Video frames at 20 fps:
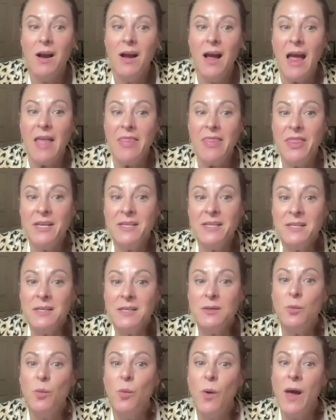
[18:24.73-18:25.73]
And this
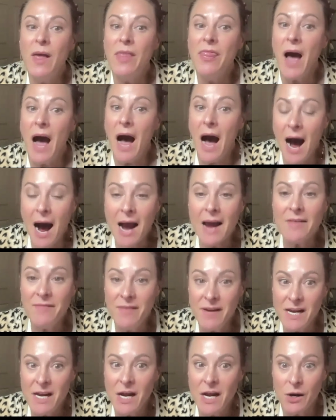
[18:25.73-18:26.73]
is with
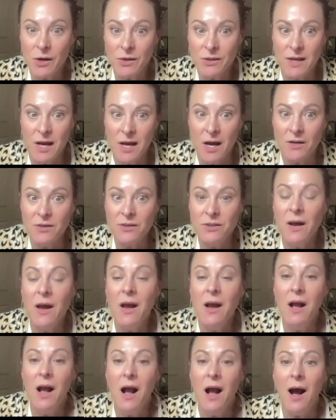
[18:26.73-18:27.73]
IV ozone.
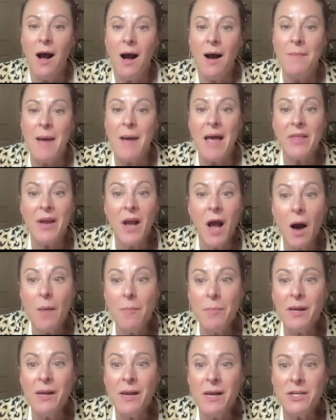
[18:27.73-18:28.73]
And the
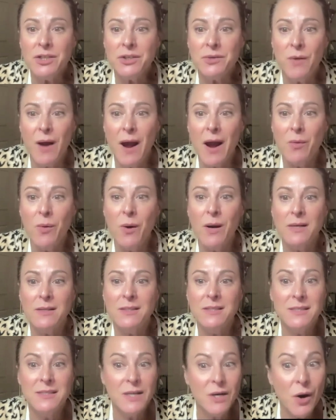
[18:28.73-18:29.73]
complication rate
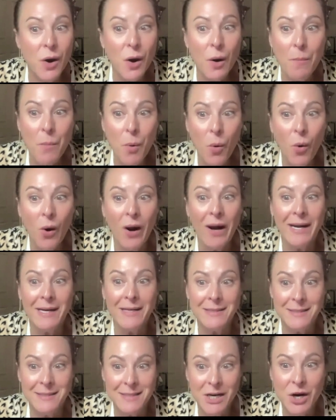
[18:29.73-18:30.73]
was
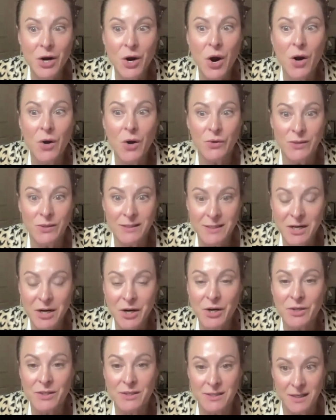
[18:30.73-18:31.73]

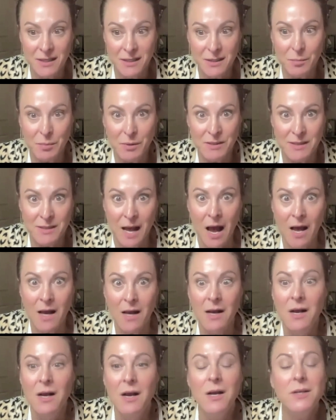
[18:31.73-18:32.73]
0.006%.
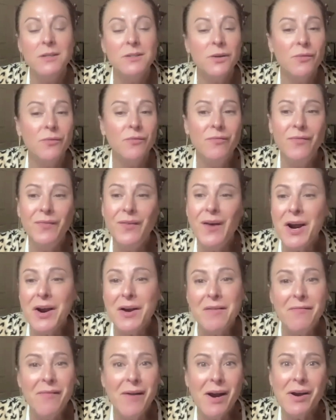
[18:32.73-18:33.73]
So very,
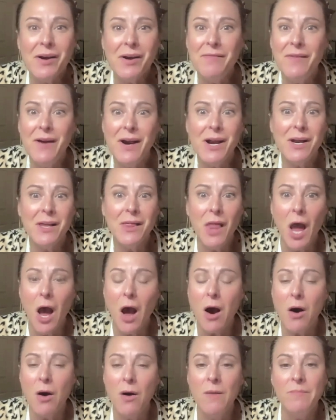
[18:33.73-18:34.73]
very, very
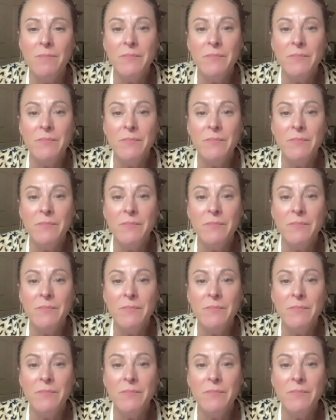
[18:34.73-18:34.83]
low.